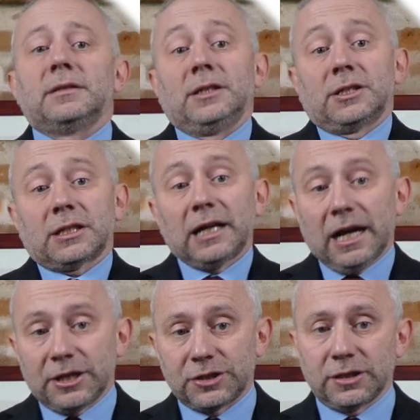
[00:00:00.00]
this
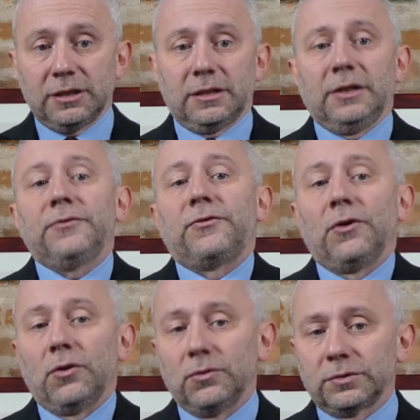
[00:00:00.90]
cash
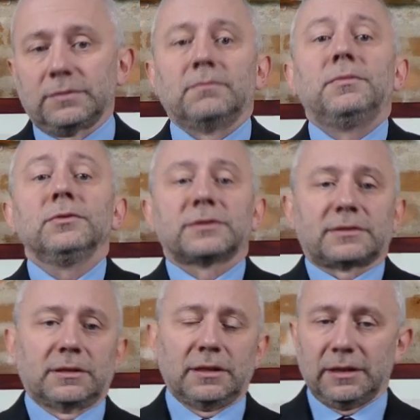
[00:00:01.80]
inflows
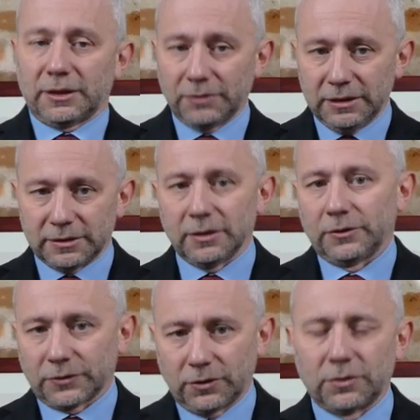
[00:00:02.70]
boosts liquidity,
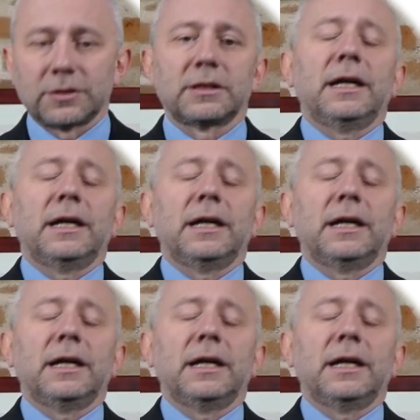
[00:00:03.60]
of course.